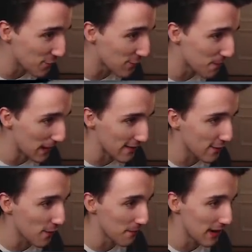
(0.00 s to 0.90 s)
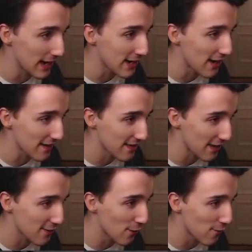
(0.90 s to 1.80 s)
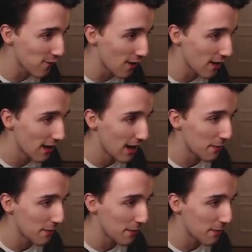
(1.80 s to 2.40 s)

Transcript: you do space combat. I gotta say, so far,